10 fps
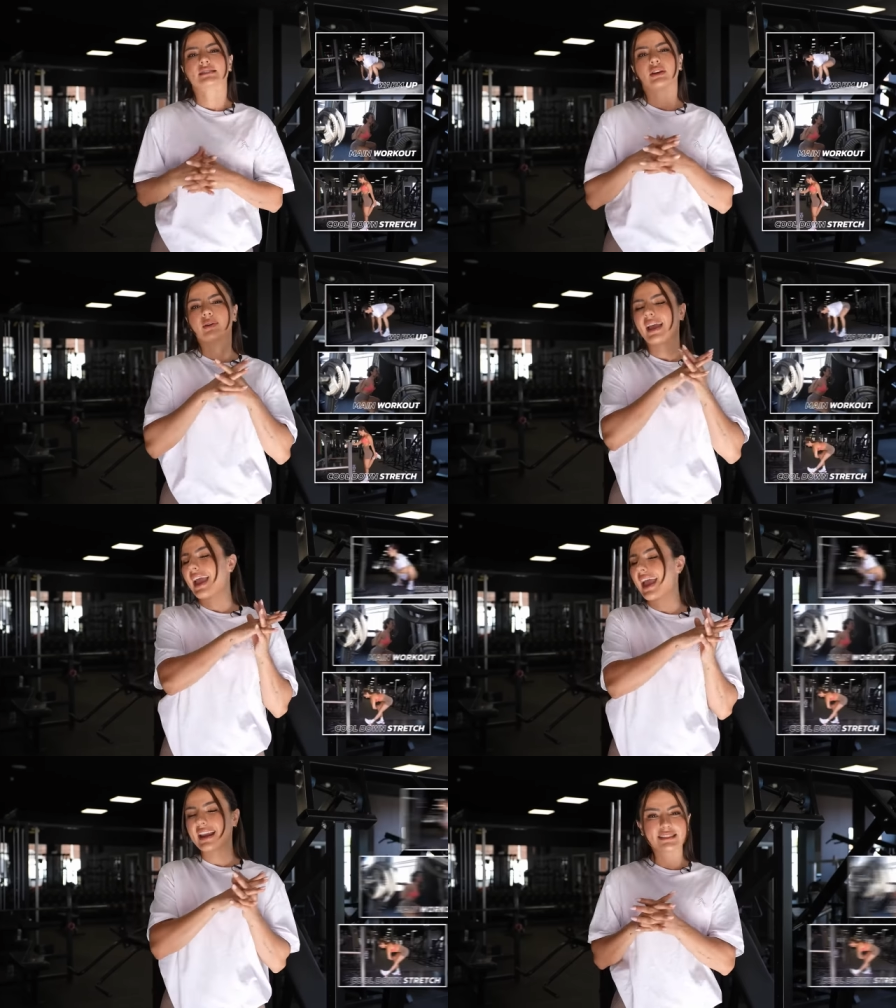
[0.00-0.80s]
So
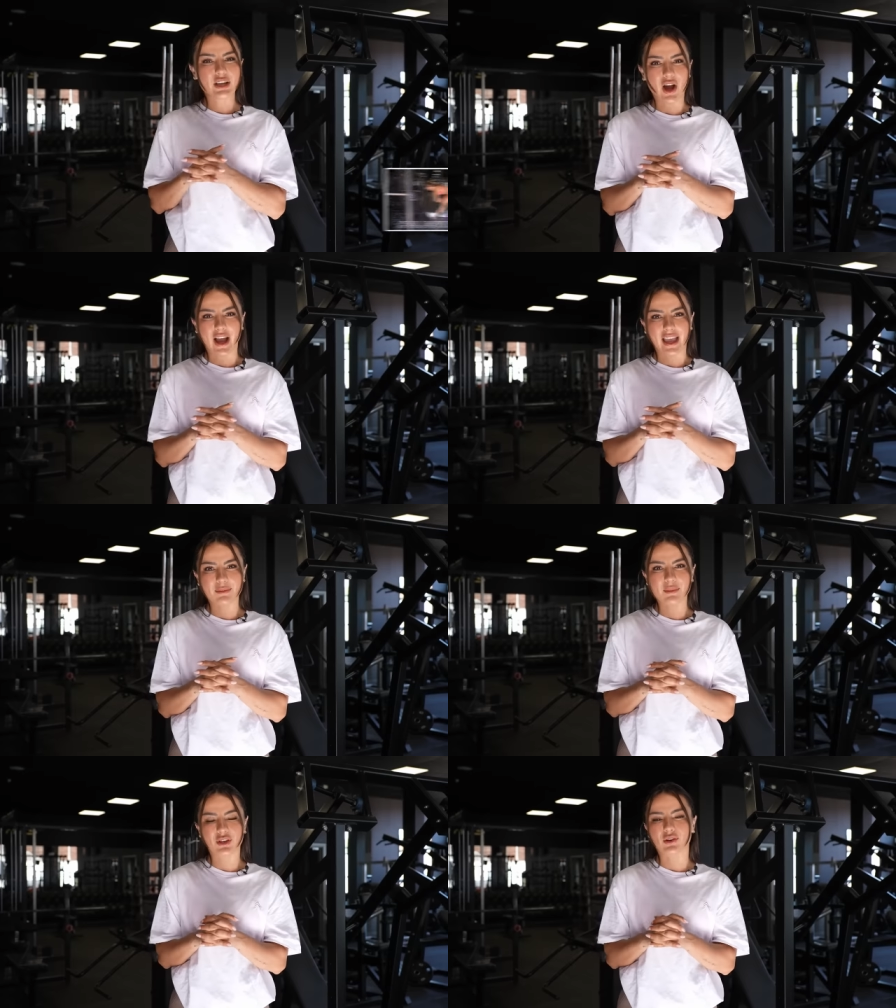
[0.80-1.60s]

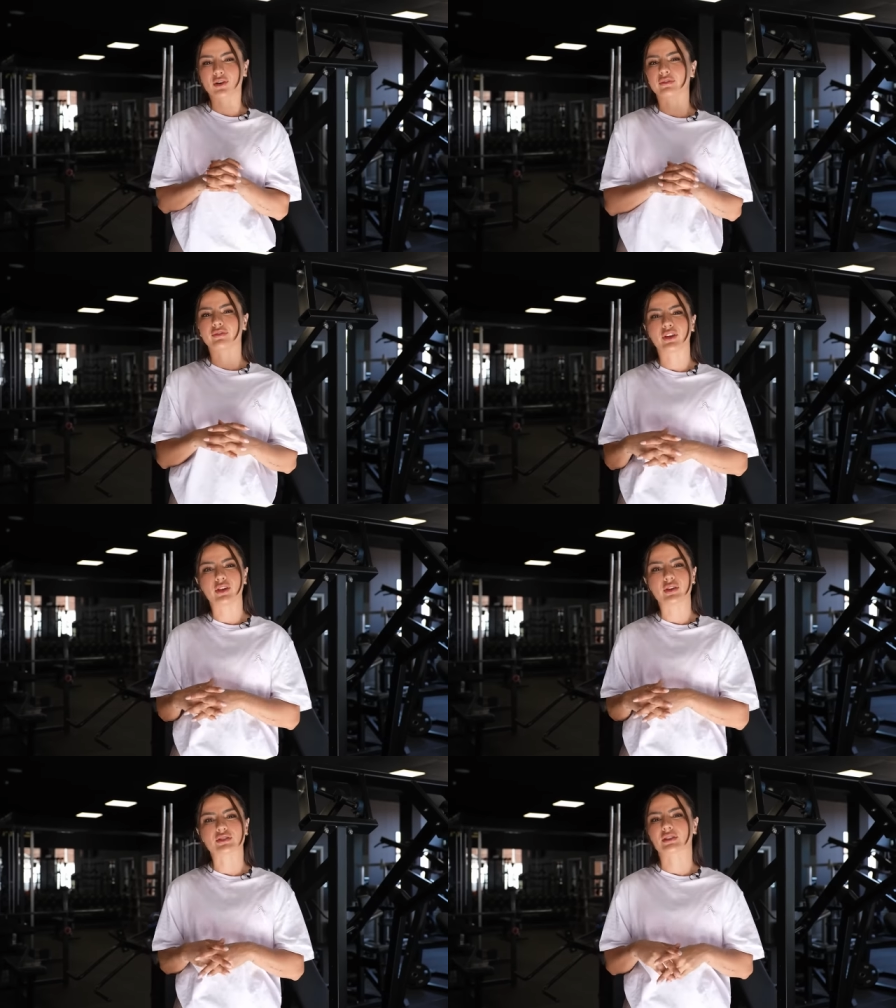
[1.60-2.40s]
anytime you're
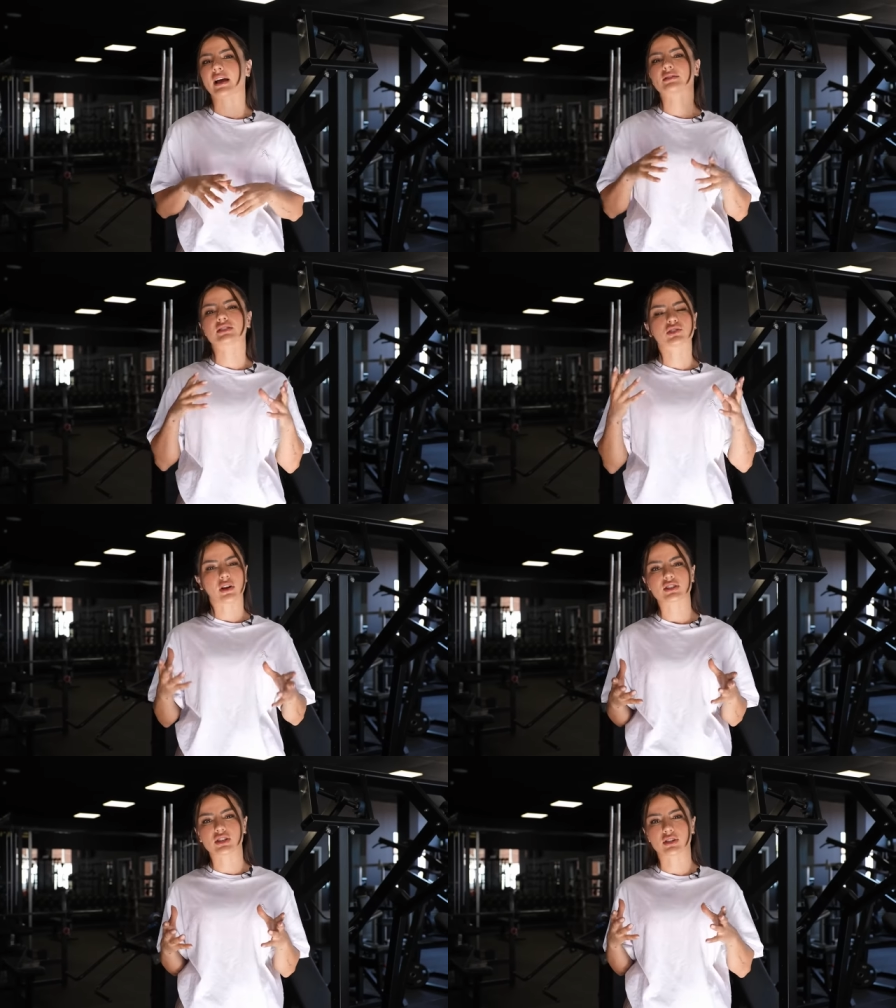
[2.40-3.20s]
confused on how to
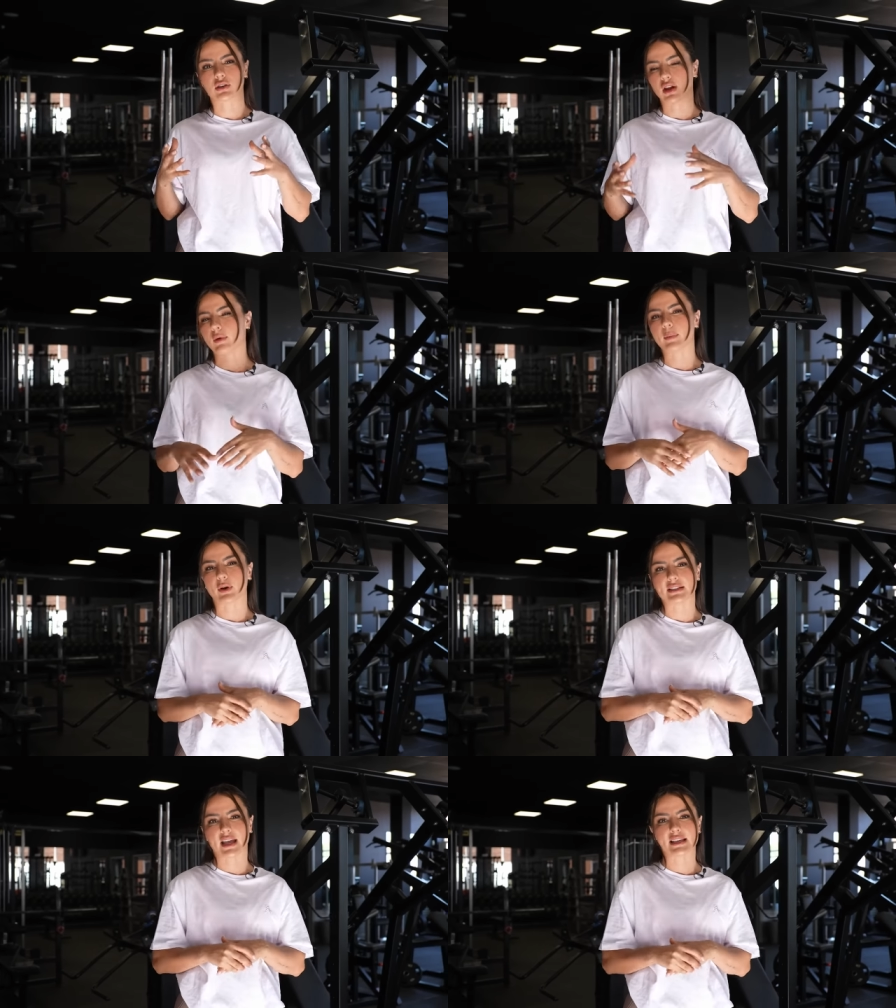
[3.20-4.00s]
structure your lower
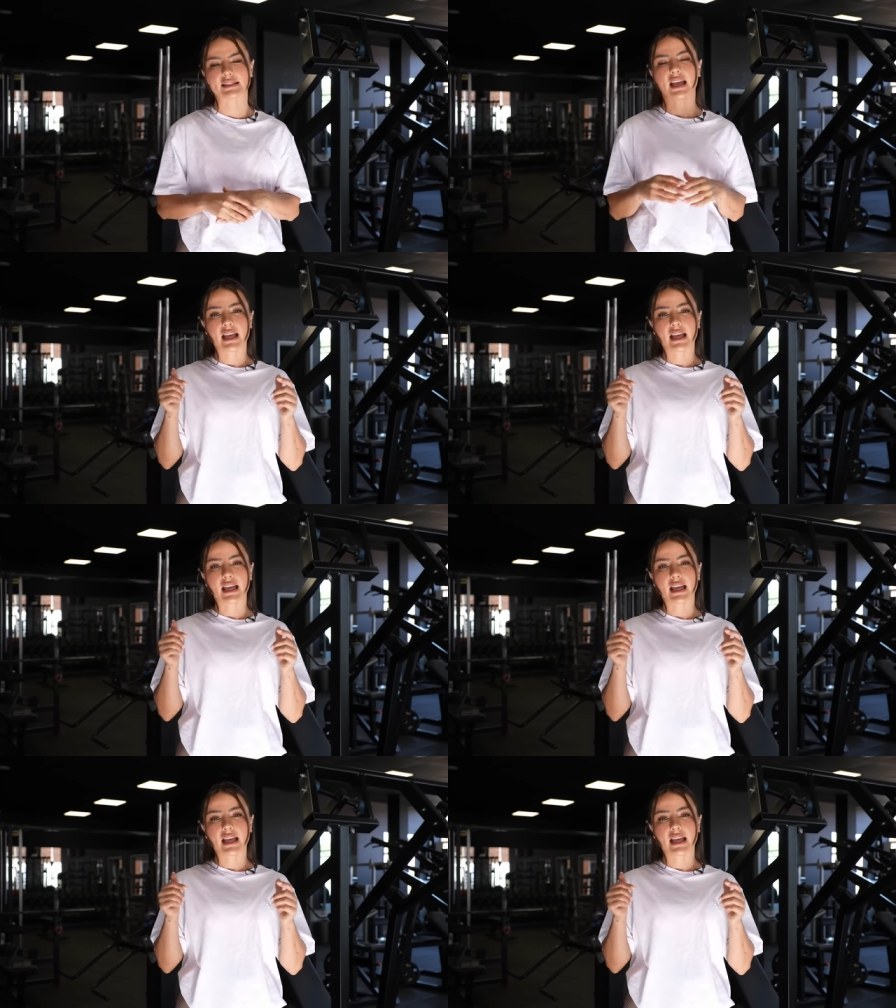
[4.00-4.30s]
body days,